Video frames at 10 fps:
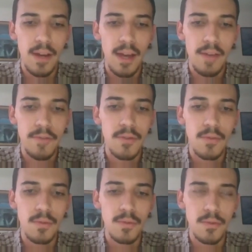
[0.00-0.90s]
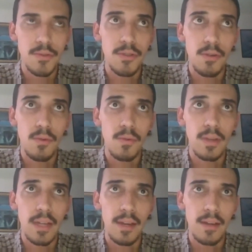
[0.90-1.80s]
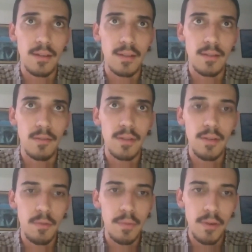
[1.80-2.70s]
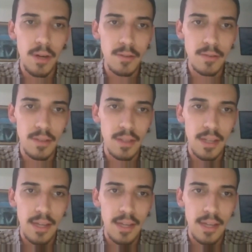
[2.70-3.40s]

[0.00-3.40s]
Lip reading: I have to show like all the room around.